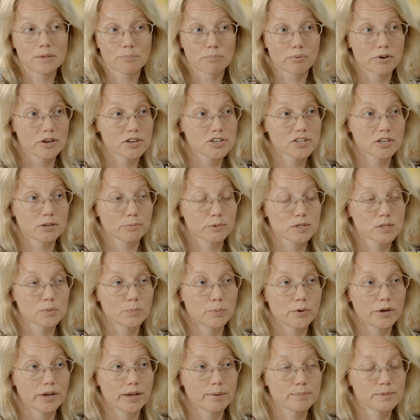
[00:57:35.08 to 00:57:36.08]
impression was
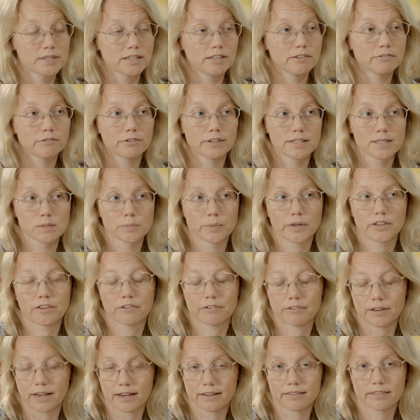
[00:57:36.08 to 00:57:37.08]
perhaps influenced by
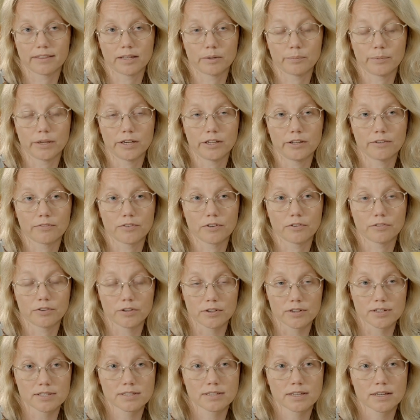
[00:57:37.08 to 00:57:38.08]
the fact that many of the
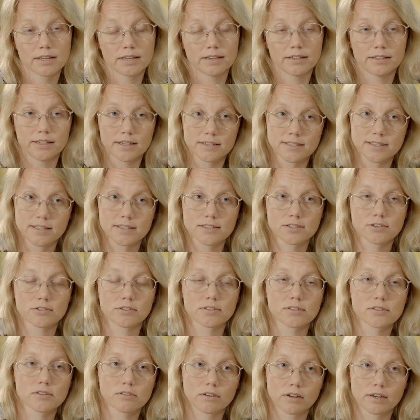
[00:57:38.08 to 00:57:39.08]
first Dead Sea
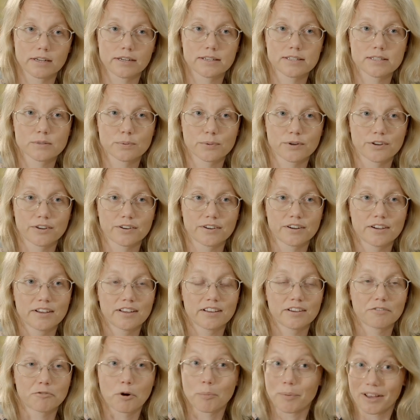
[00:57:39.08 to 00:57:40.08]
Scrolls scholars were
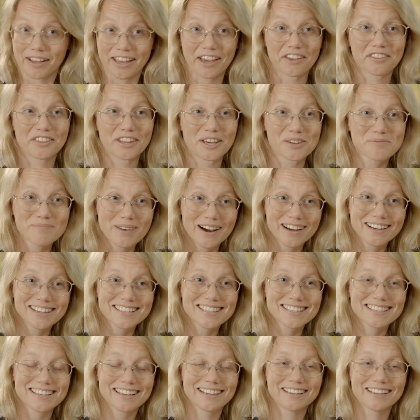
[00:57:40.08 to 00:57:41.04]
Roman Catholic monks,